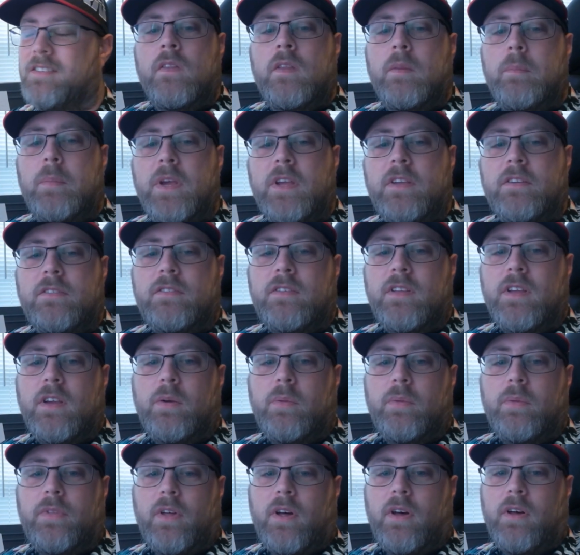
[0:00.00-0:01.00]
The biggest thing
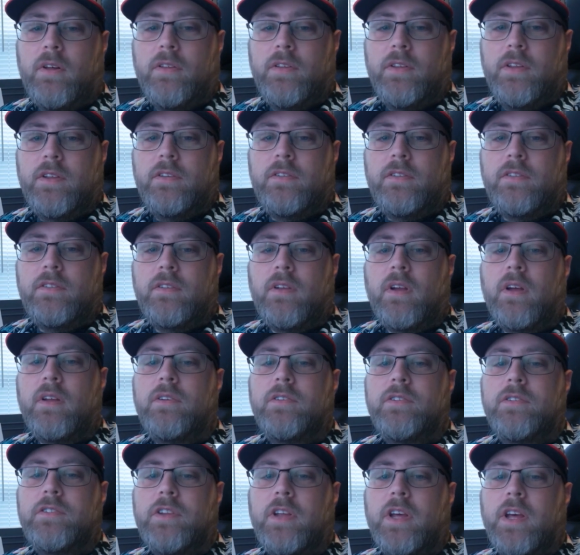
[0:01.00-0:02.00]
with all of this is to
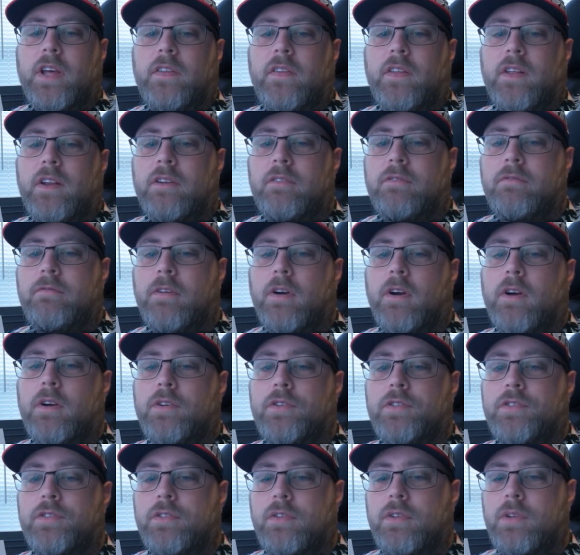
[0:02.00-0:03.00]
understand that at
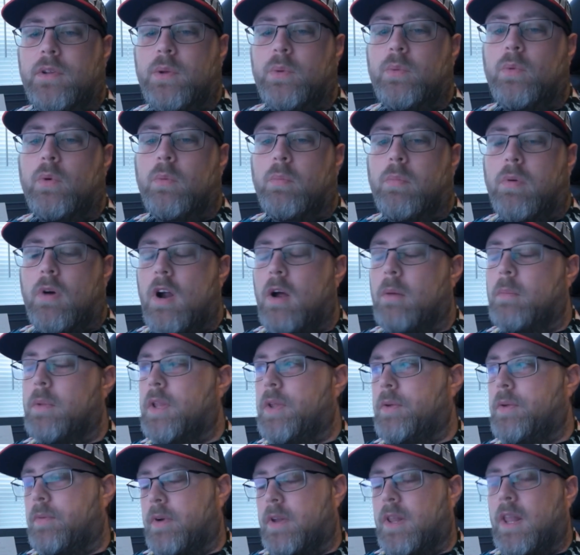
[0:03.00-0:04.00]
first you will probably
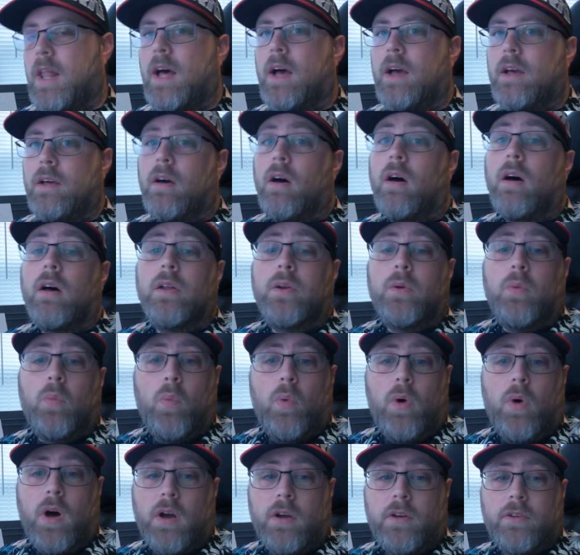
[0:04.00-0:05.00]
rely on
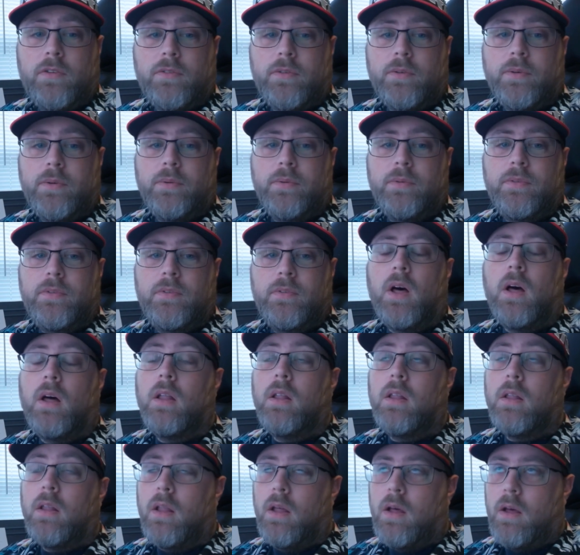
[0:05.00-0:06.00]
walkthroughs a
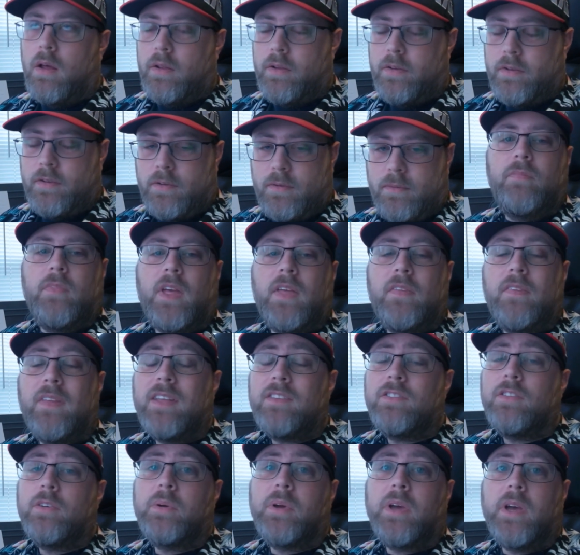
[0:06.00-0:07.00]
lot, and
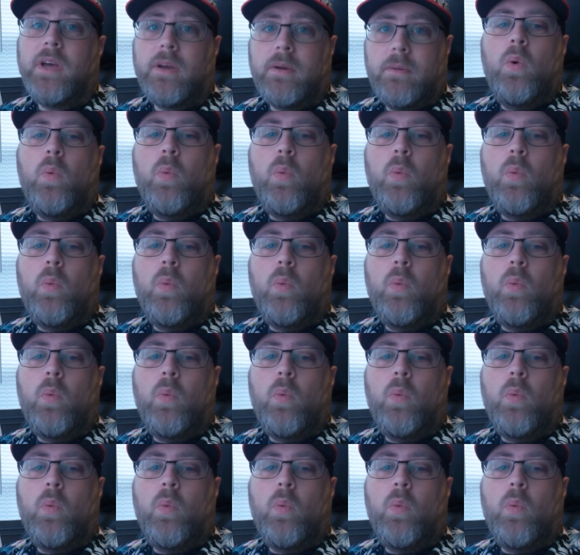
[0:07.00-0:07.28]
that's okay.